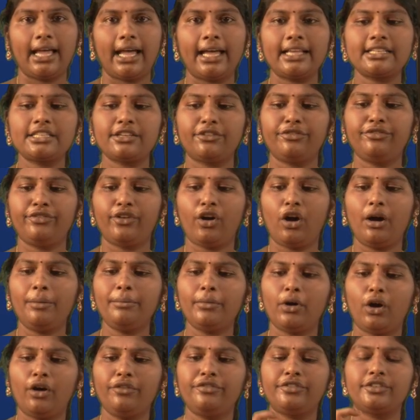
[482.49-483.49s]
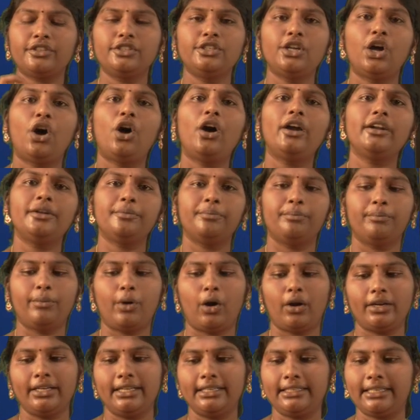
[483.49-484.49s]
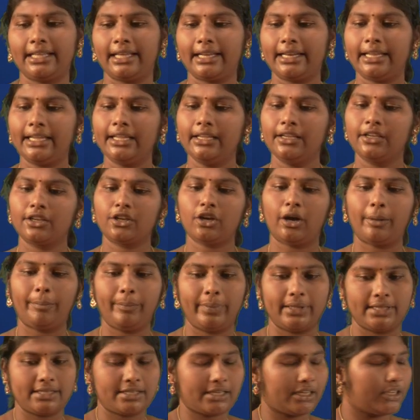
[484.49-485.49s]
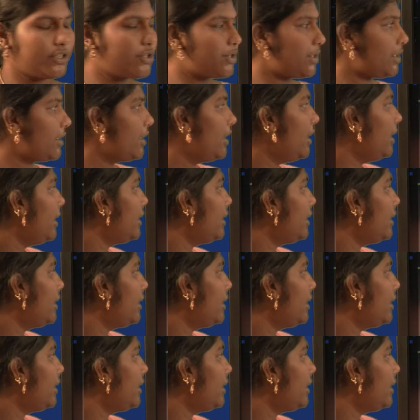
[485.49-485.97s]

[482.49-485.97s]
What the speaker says: as a form of non-monetary compensation.